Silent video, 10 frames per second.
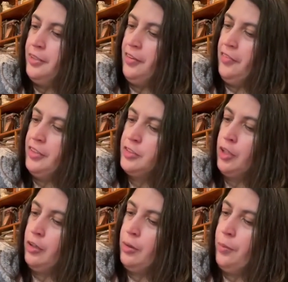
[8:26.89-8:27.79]
and then the
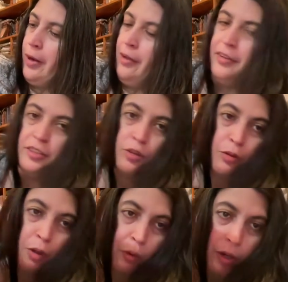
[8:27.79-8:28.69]
darker brown is
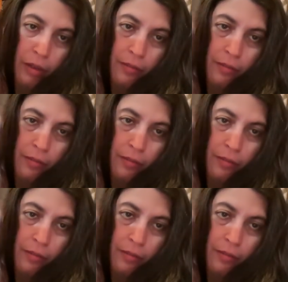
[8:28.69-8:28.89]
cocoa,